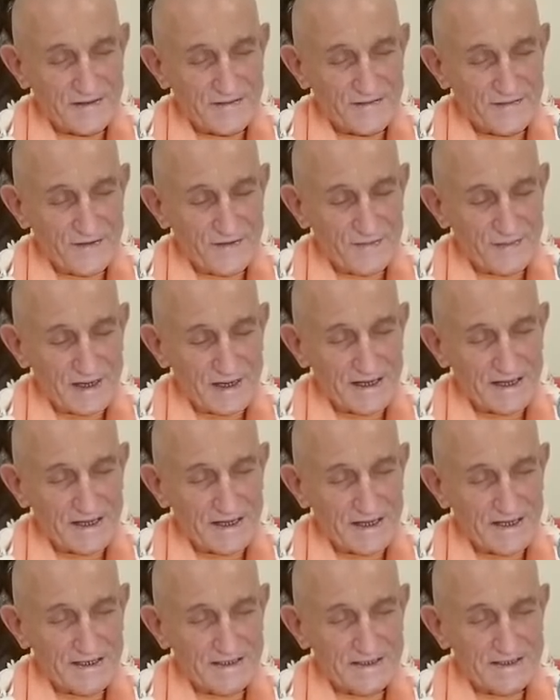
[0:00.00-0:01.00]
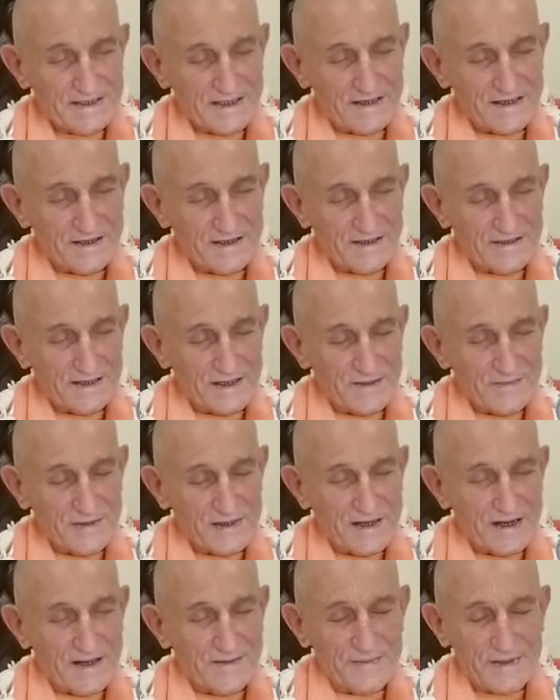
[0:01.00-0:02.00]
formulated his
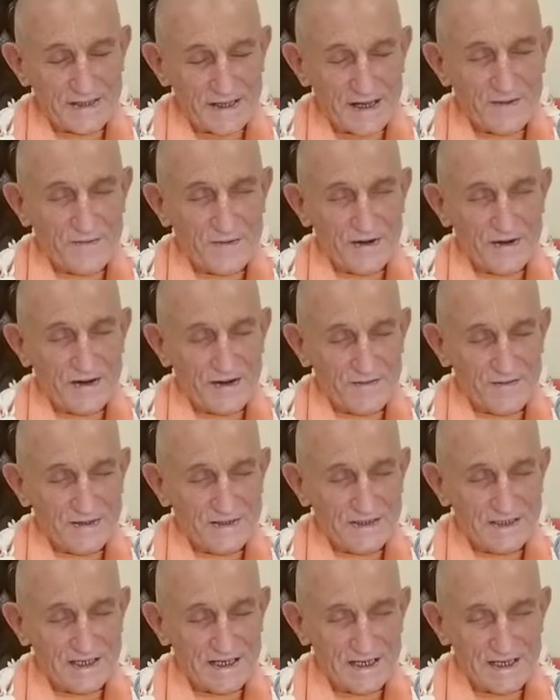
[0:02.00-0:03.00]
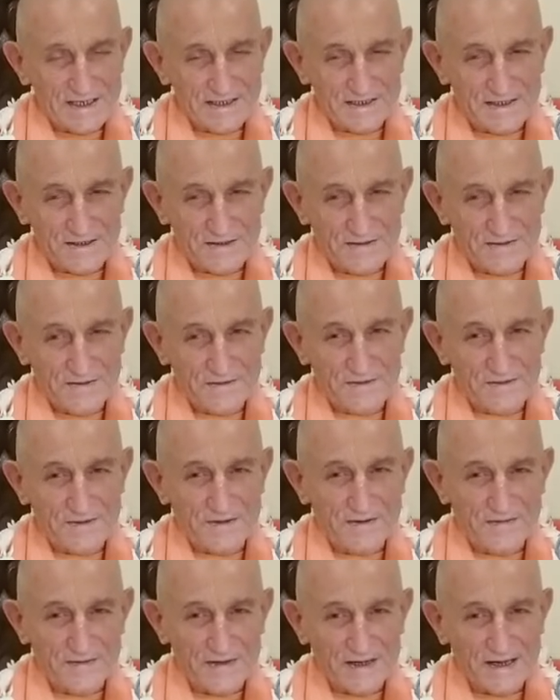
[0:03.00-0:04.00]
sampradaya. But they were originally, he is the
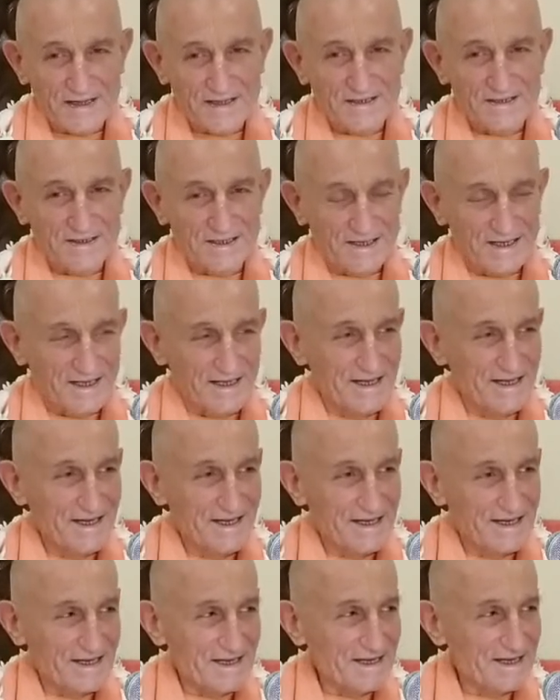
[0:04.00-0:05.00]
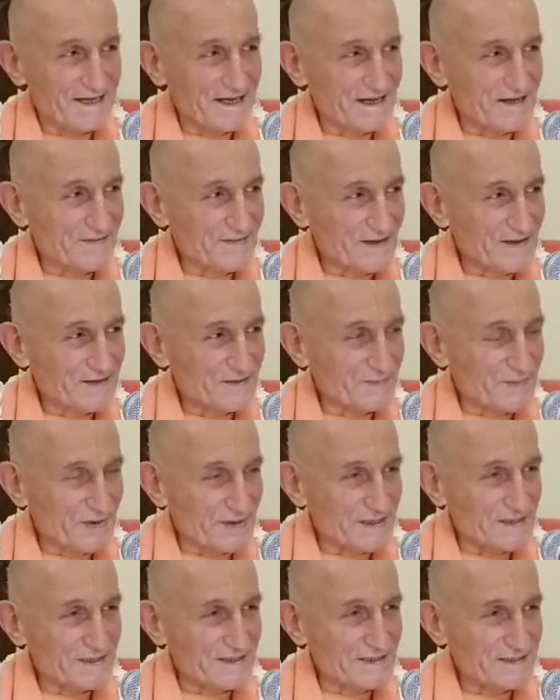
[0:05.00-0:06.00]
guru of the others. He gave those
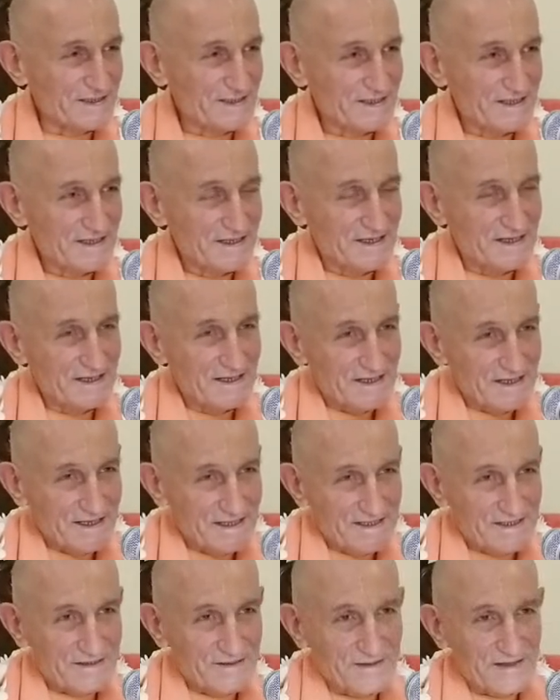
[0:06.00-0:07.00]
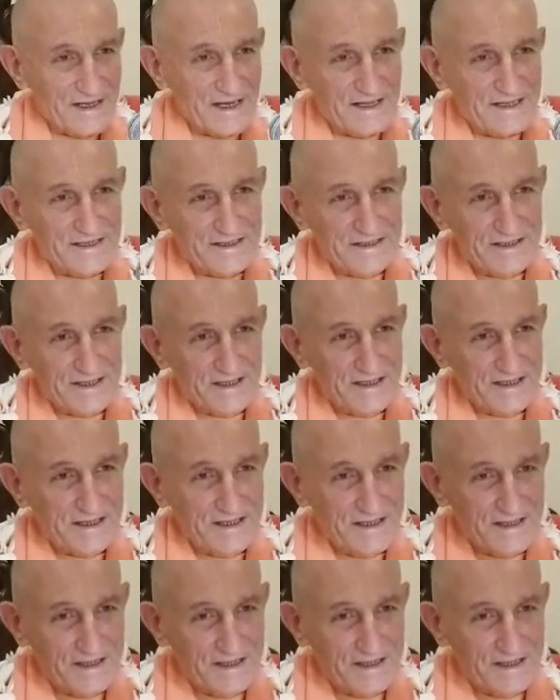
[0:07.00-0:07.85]
points to the others even